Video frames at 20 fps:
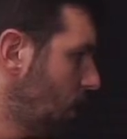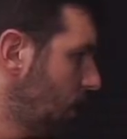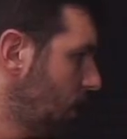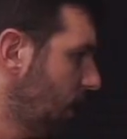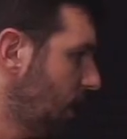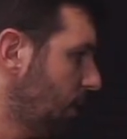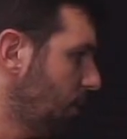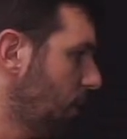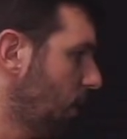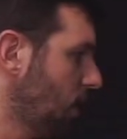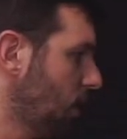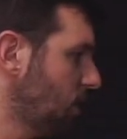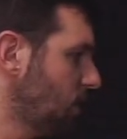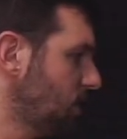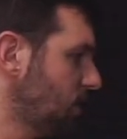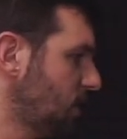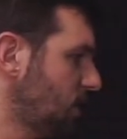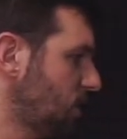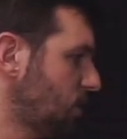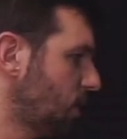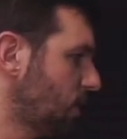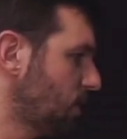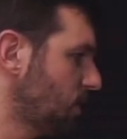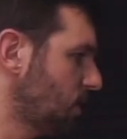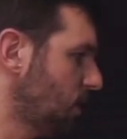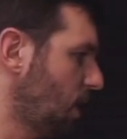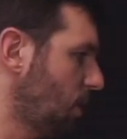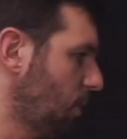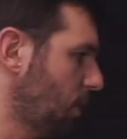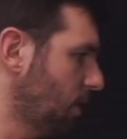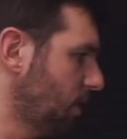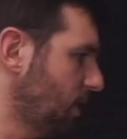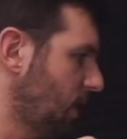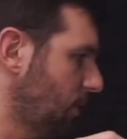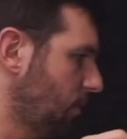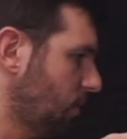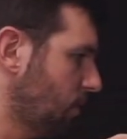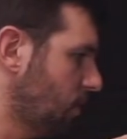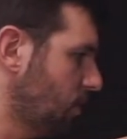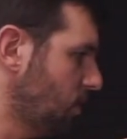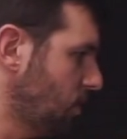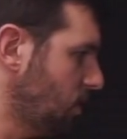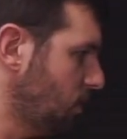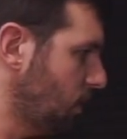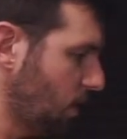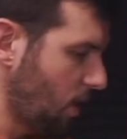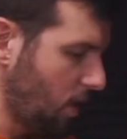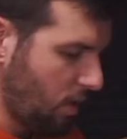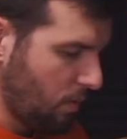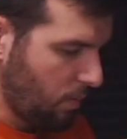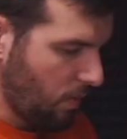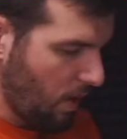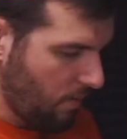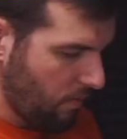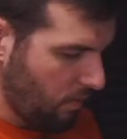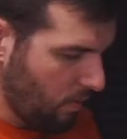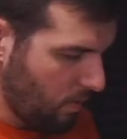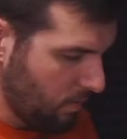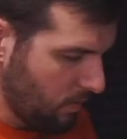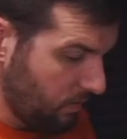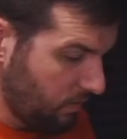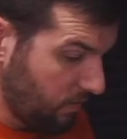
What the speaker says: Yeah, the monetization process is a lot more in depth for YouTube than other platforms,